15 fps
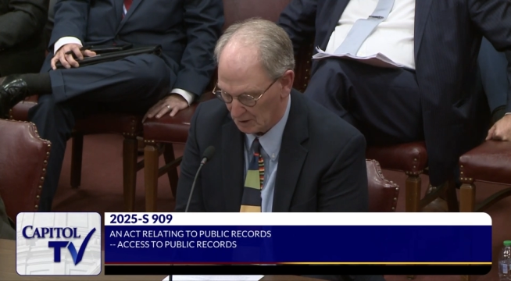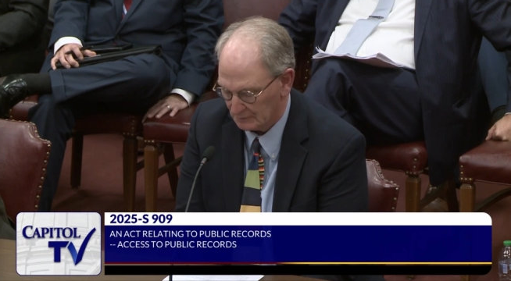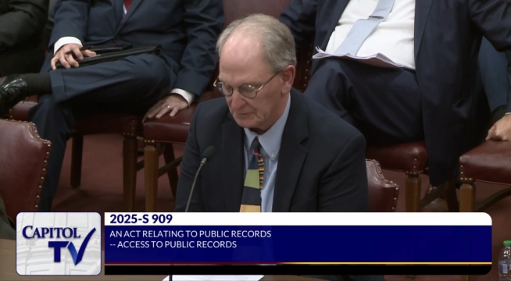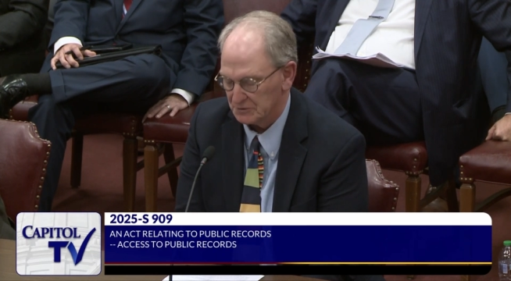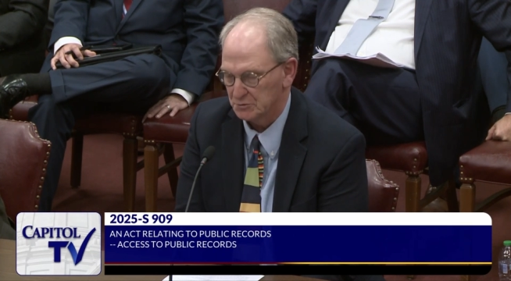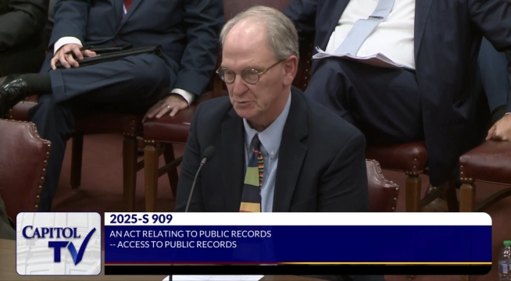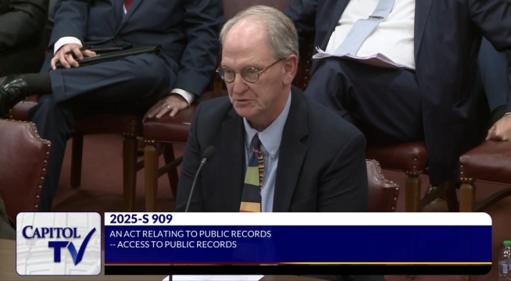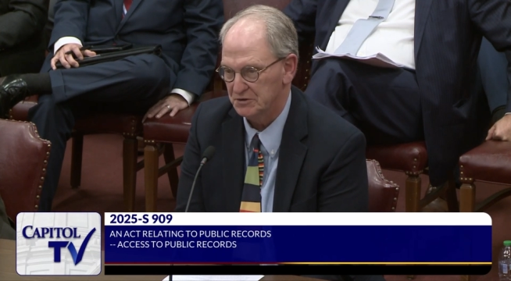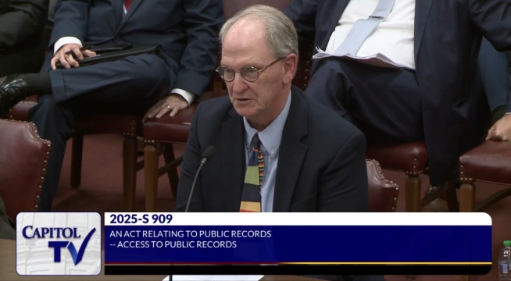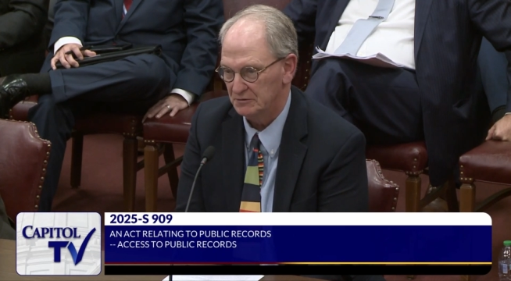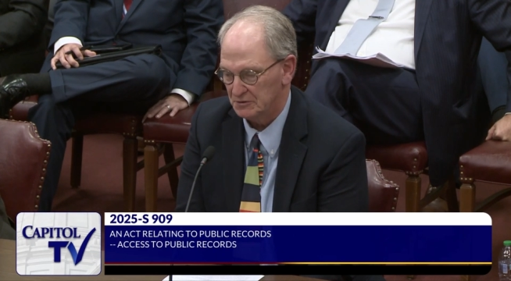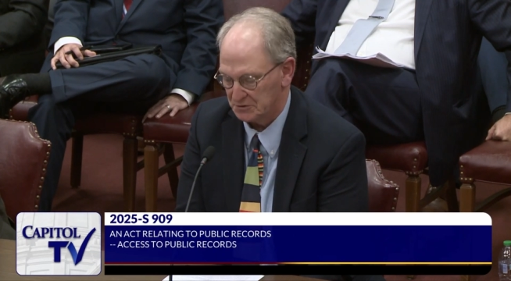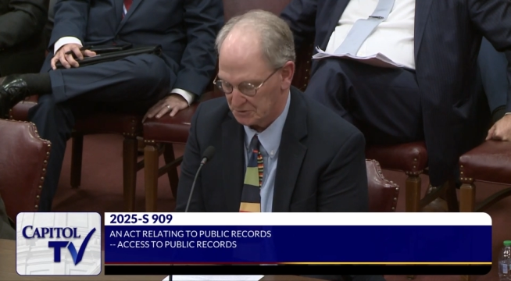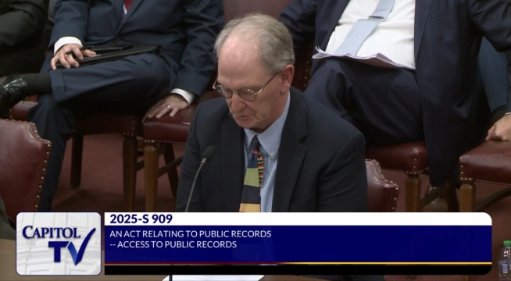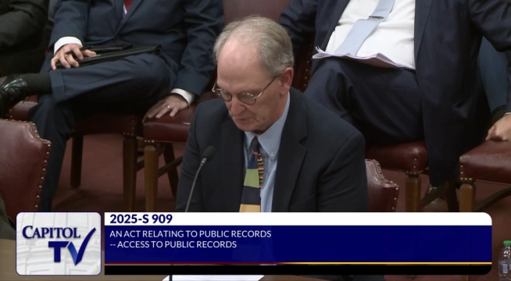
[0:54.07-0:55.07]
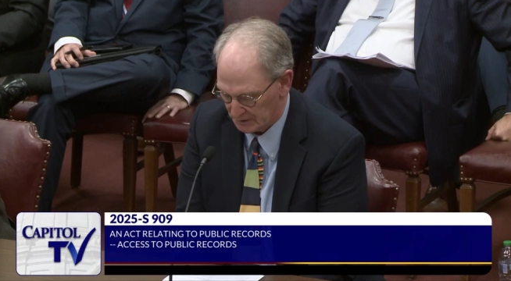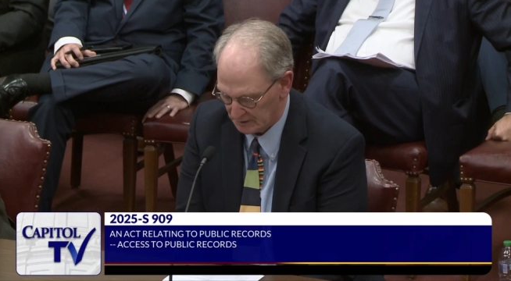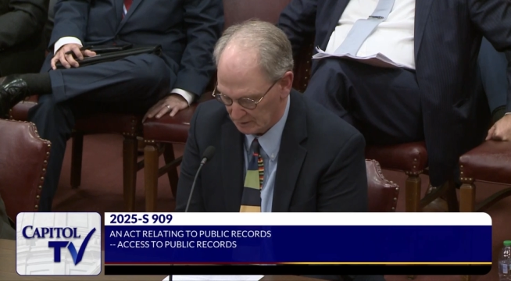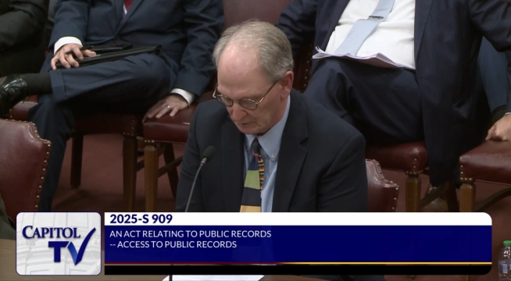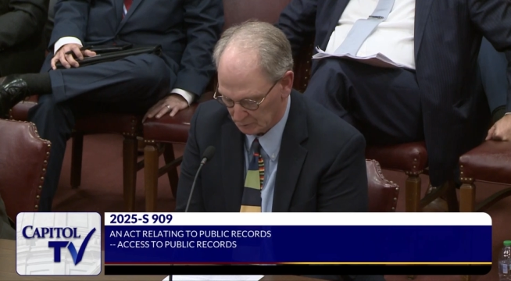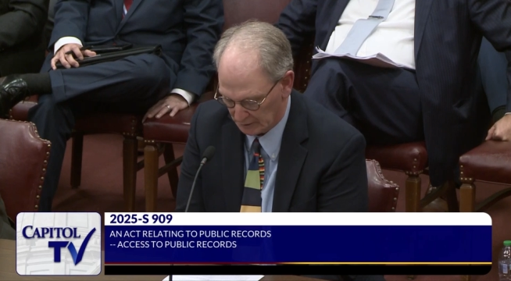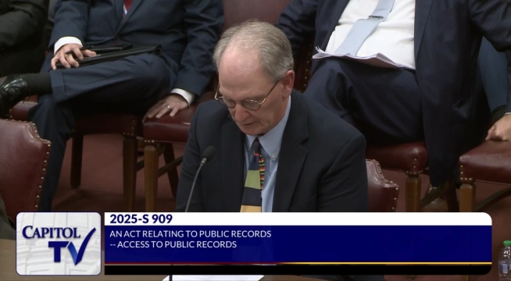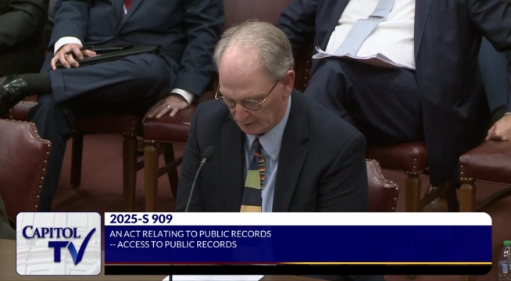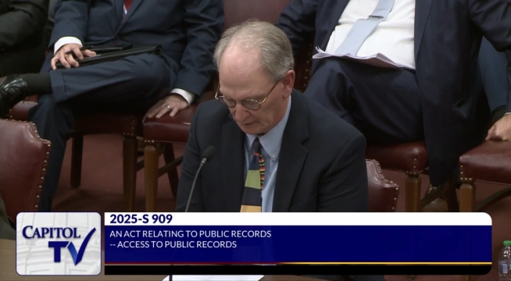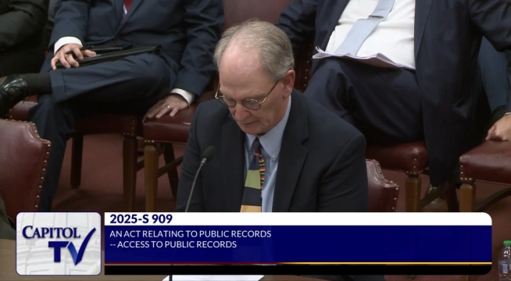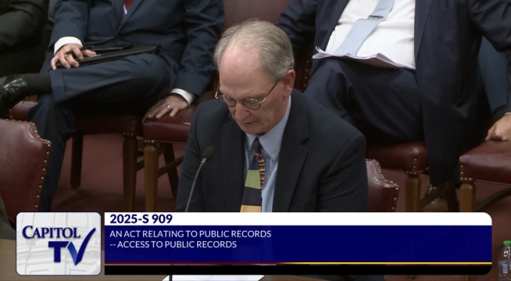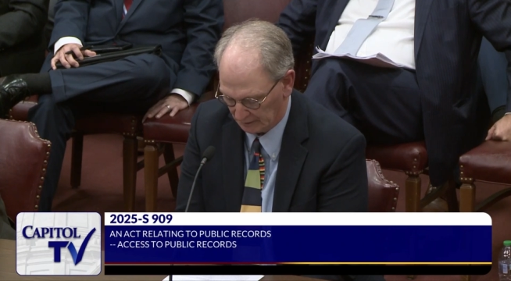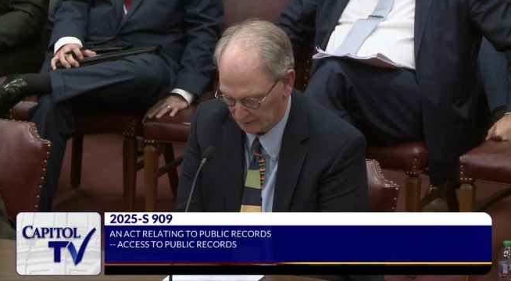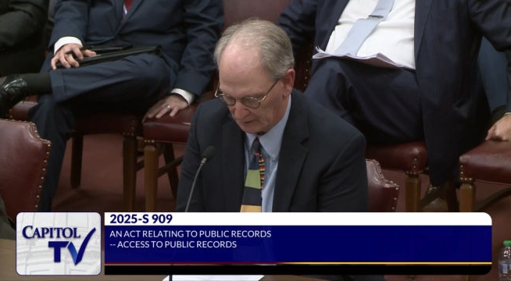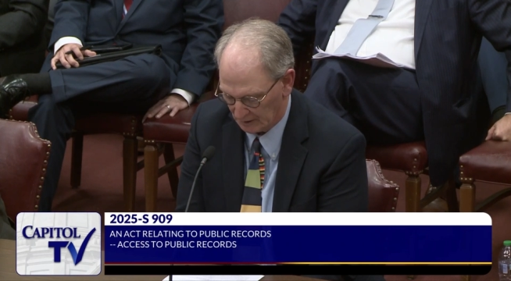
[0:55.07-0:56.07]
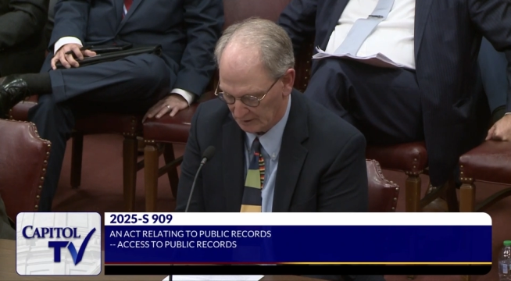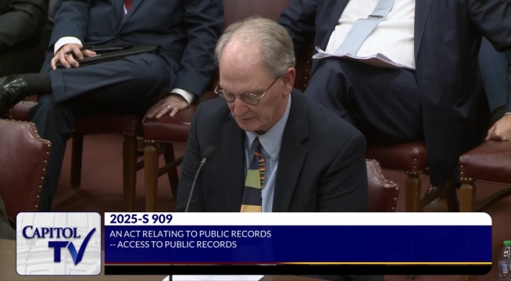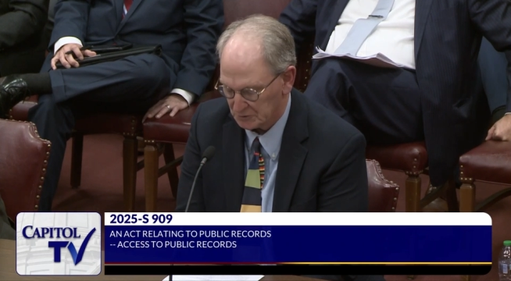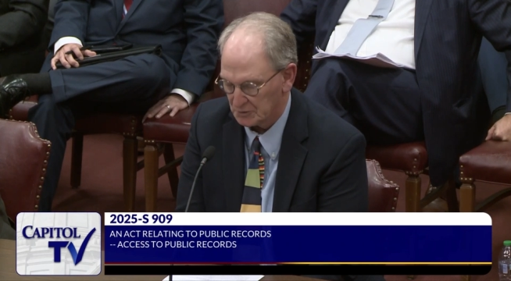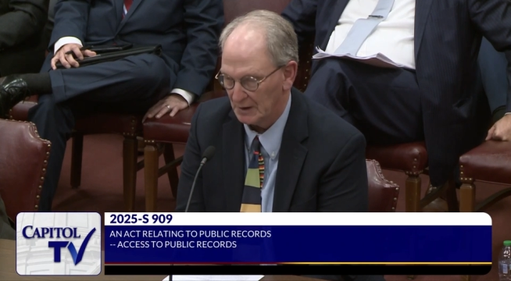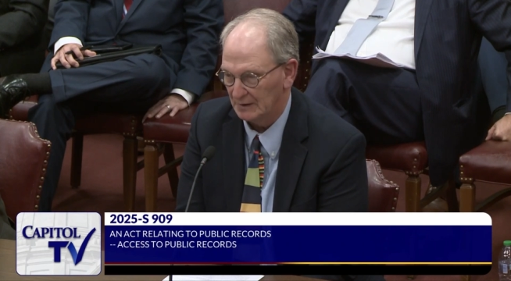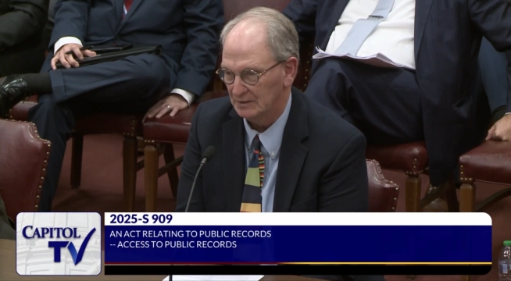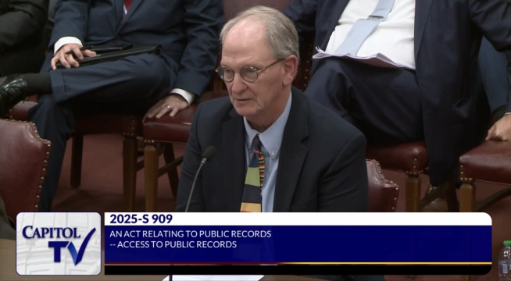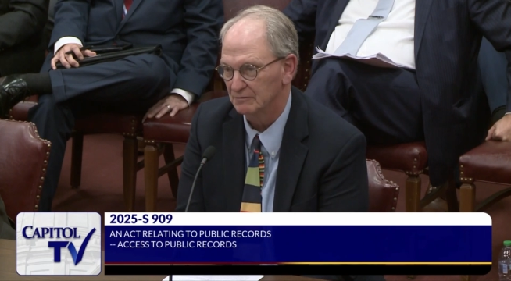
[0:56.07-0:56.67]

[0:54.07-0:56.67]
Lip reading: office received a subpoena regarding a contract